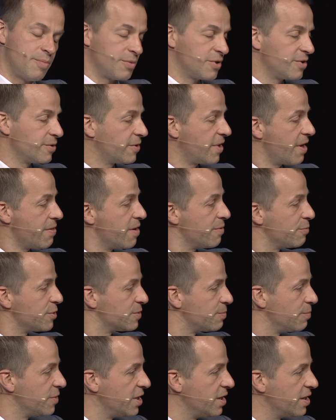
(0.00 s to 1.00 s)
Together
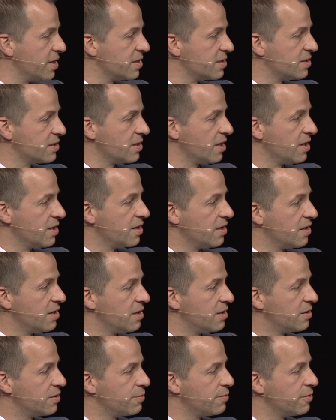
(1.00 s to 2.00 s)
with me is
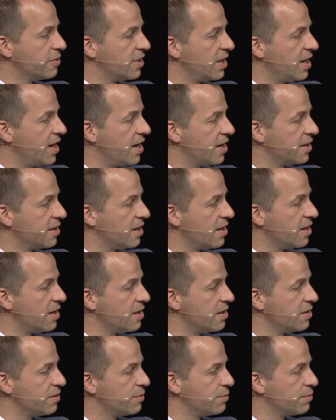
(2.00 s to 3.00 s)
Thor Laerdal,